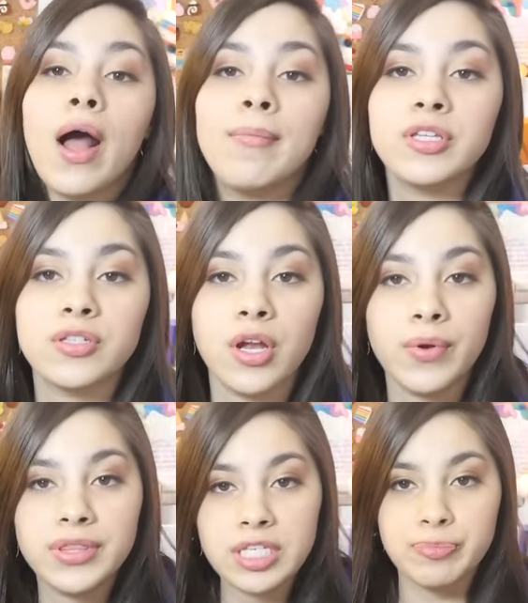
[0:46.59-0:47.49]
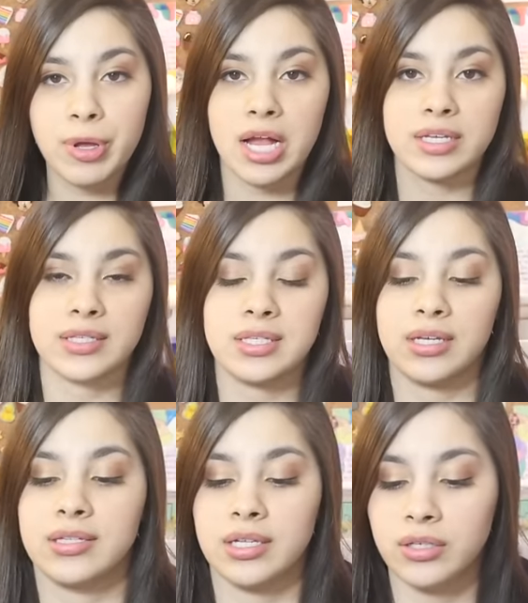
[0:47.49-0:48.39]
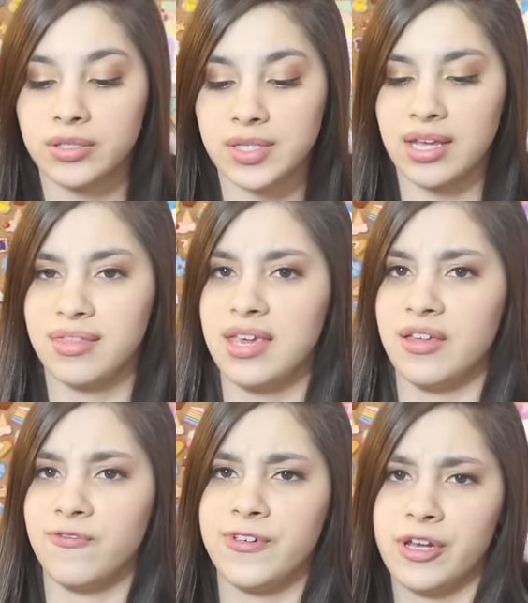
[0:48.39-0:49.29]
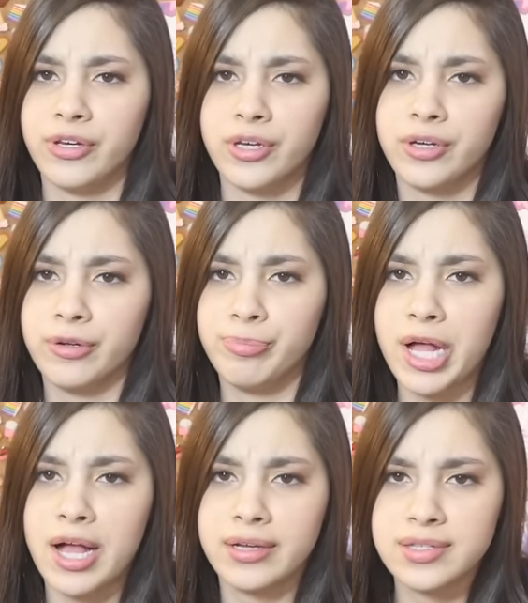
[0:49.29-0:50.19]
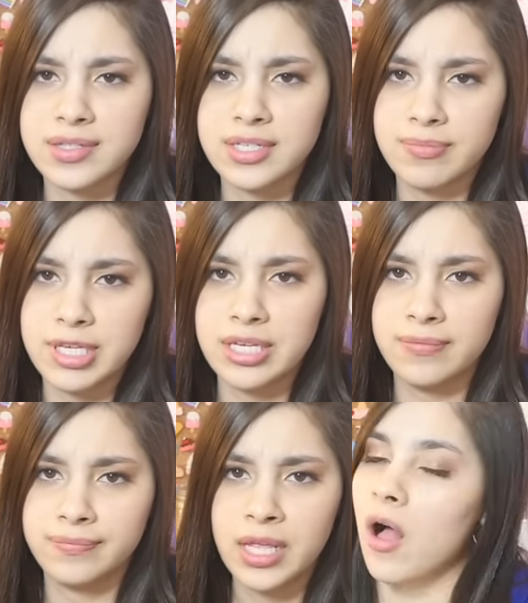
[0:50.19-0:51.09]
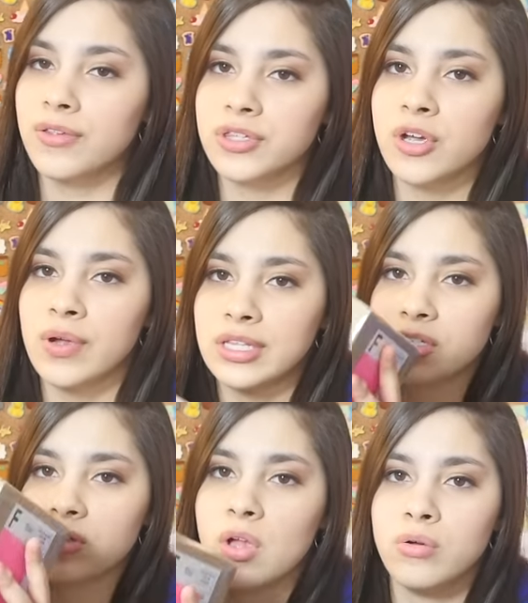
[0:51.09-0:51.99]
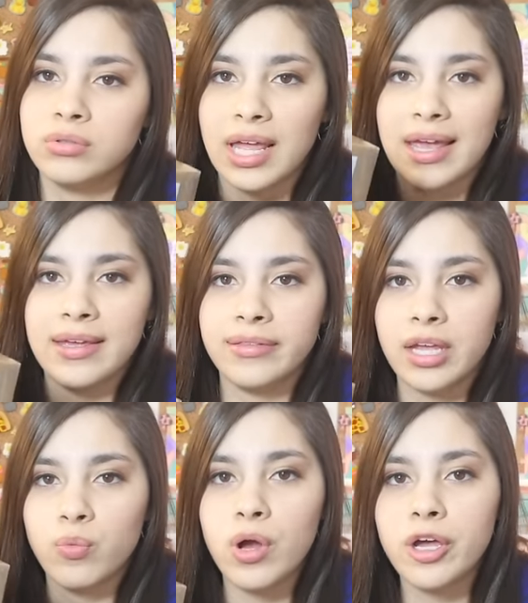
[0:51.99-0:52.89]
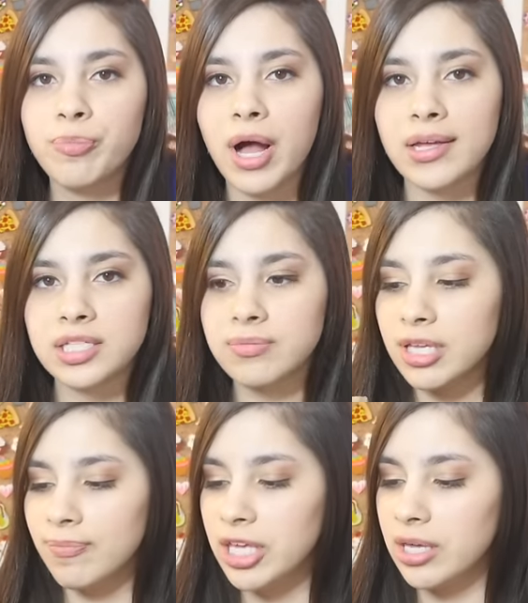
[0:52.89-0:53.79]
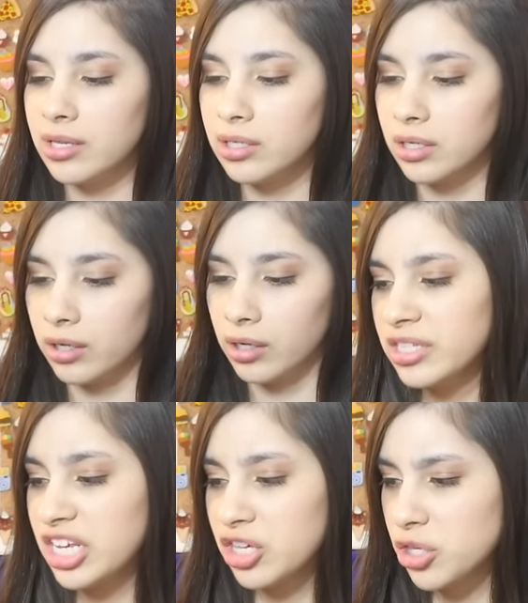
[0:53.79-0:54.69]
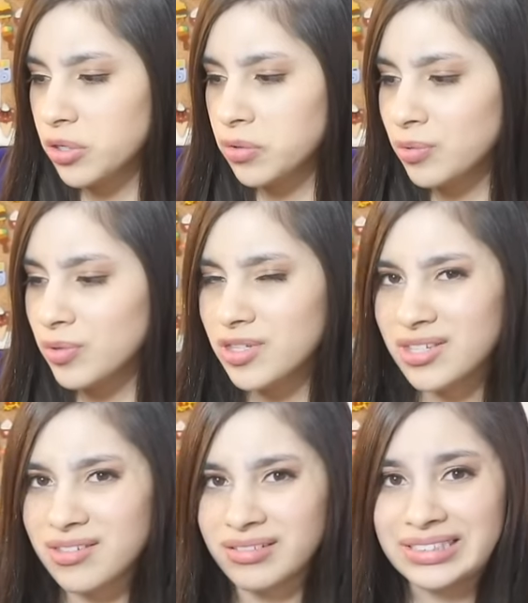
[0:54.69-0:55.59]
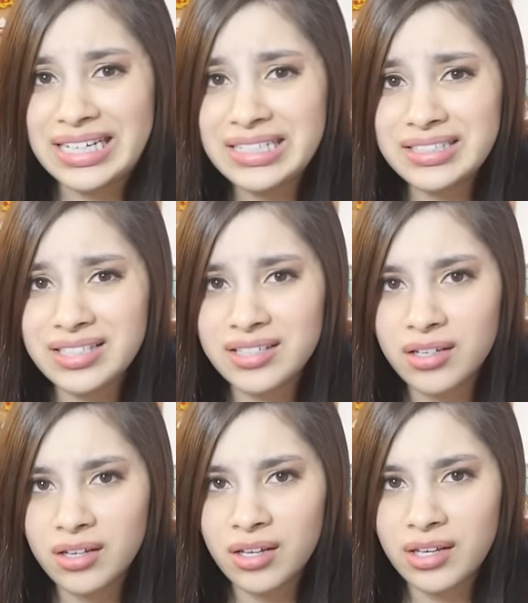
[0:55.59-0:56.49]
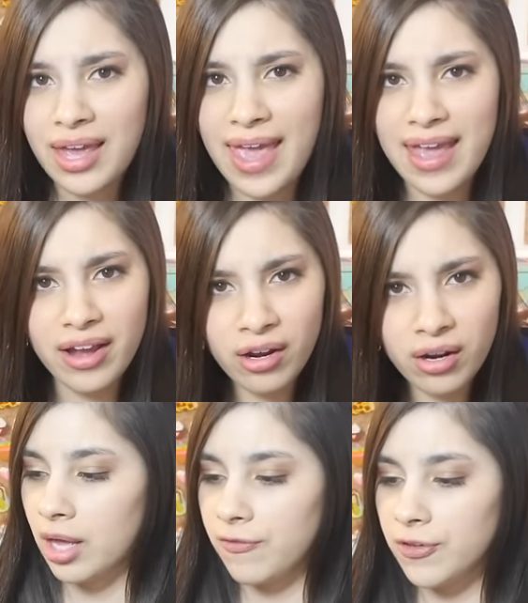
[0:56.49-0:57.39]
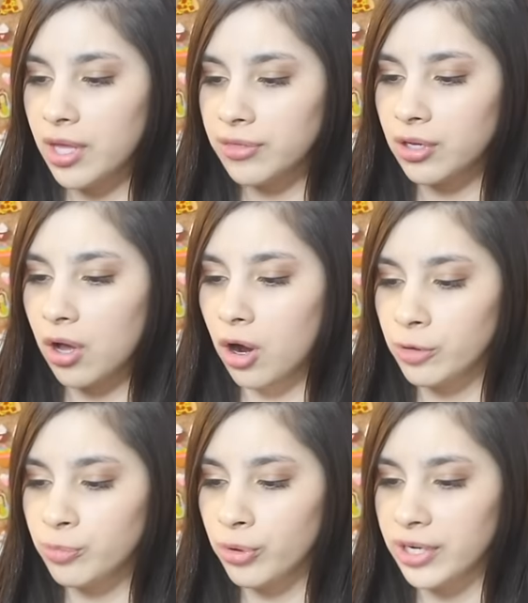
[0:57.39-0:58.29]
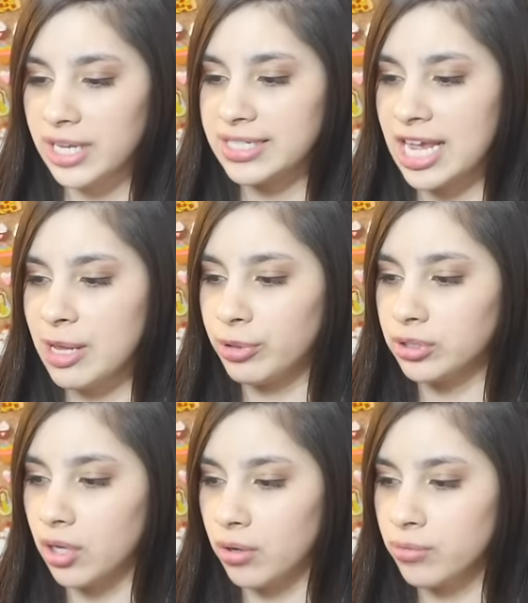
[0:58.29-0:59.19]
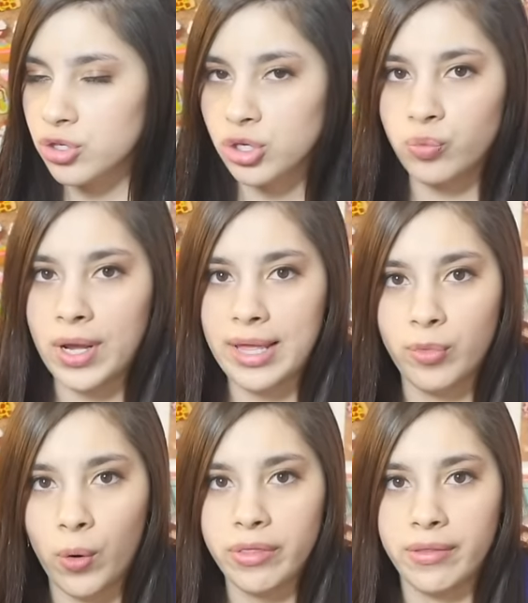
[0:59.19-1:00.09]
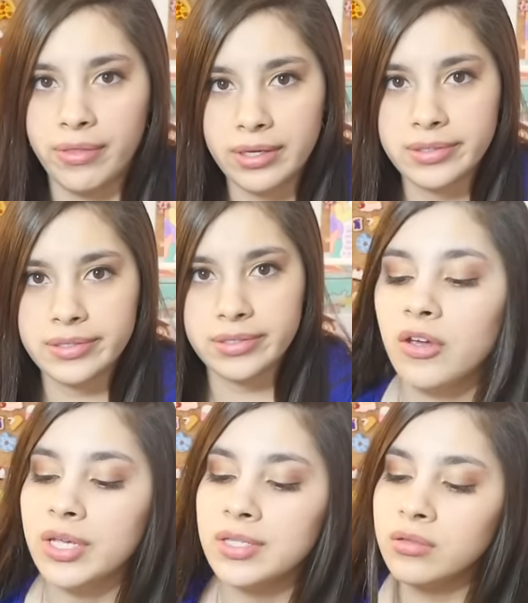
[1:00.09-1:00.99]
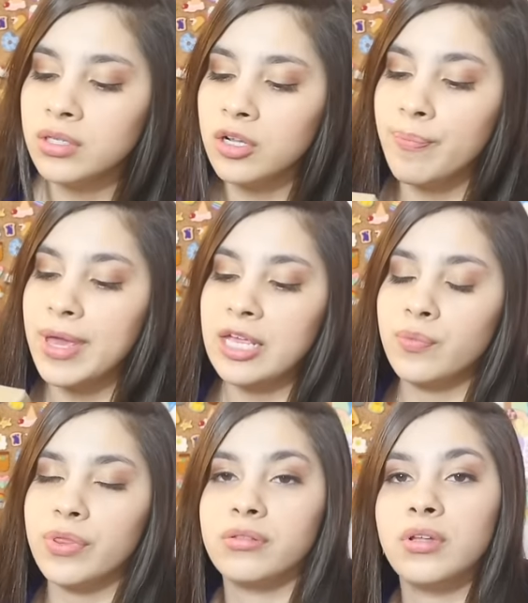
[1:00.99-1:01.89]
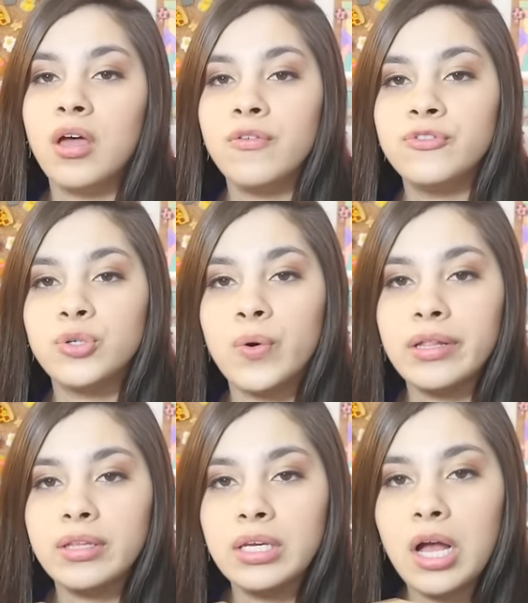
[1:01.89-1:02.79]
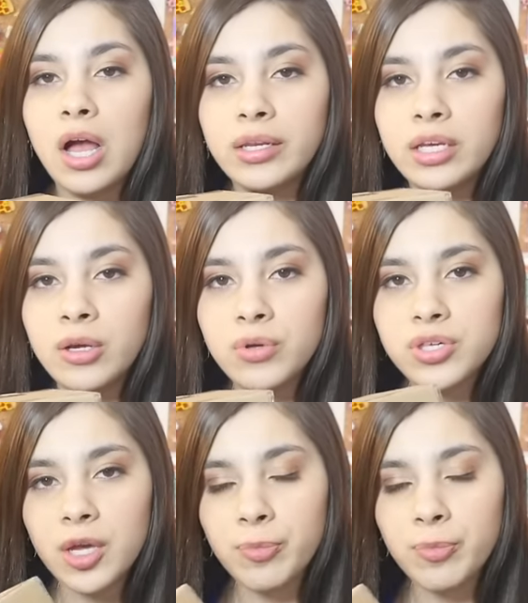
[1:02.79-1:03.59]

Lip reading: I'm gonna start with this box because it looks like the inferior box to me. Also, it's so light. Like, what could possibly be in here? Tissues, lint, hair. I feel like the cardboard and tape alone should weigh more than this. There is a little Made with Love doily on here, which I